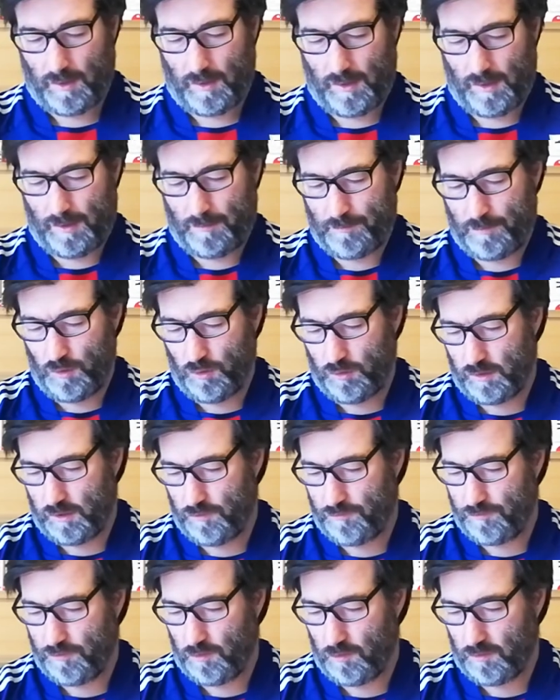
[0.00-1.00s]
a
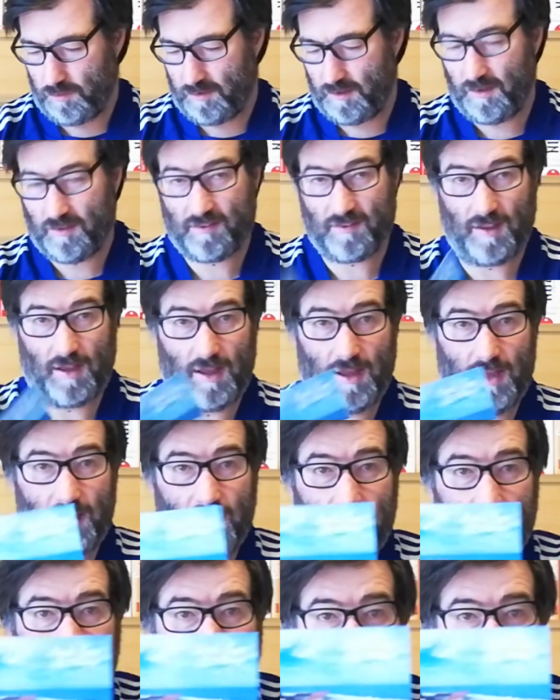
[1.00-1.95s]
beautiful seaside